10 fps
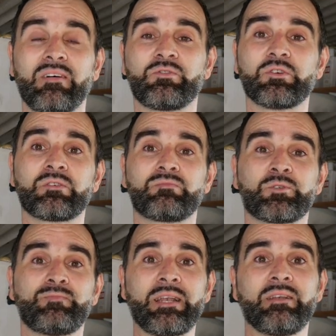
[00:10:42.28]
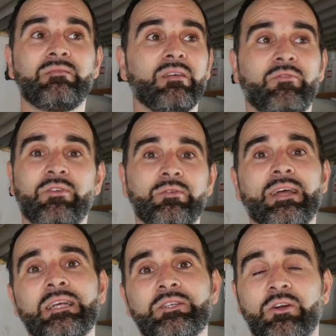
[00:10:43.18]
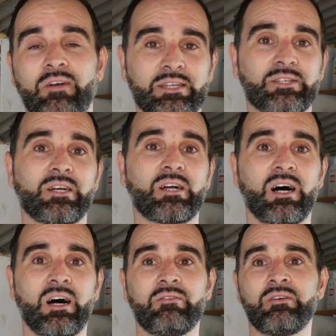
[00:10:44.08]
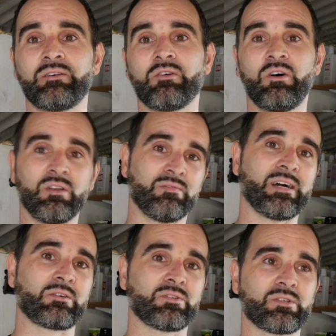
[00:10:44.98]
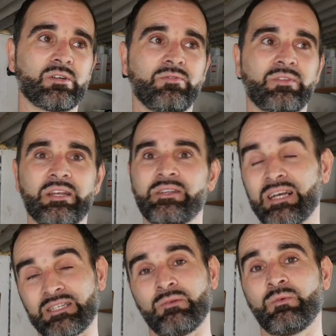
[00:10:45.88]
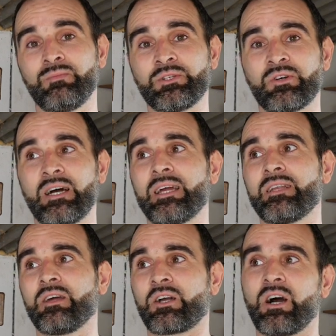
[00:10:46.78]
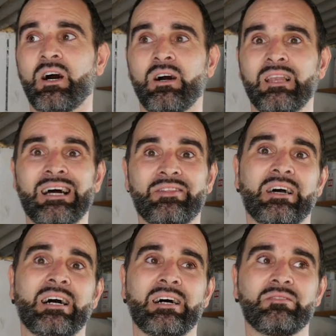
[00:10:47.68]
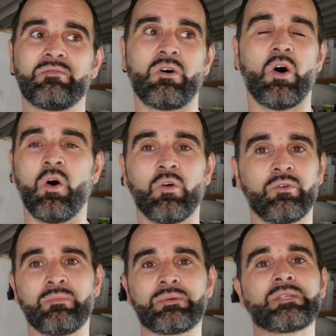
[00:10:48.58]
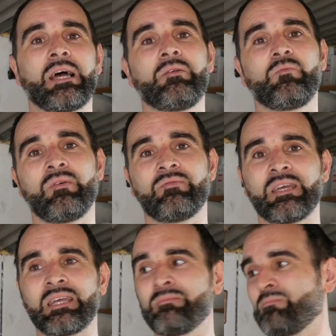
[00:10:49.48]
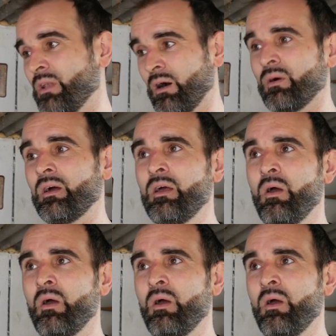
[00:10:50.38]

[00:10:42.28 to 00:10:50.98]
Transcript: I've just spent a few days correcting a car and all of that good stuff, then yes, I will be drying a car like that 100% with the blower.